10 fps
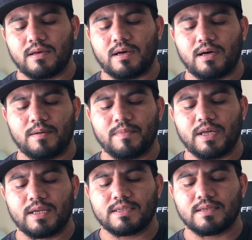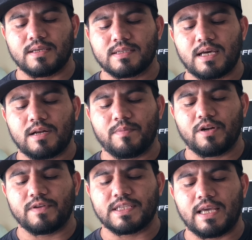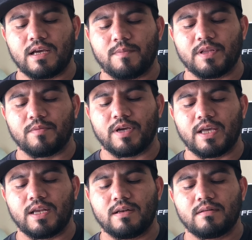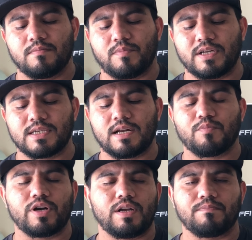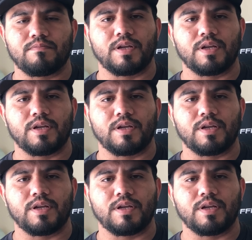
It's got a bit of a take up at the beginning, but it's got a pretty